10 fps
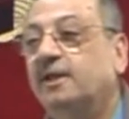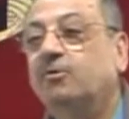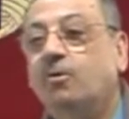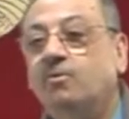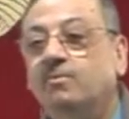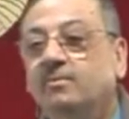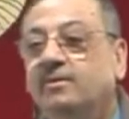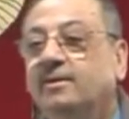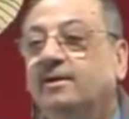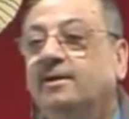home?
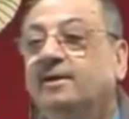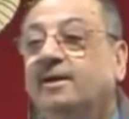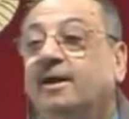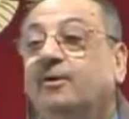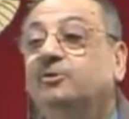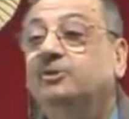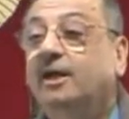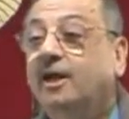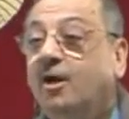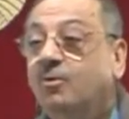
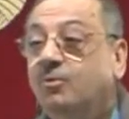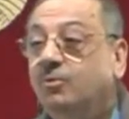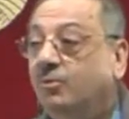Shakau.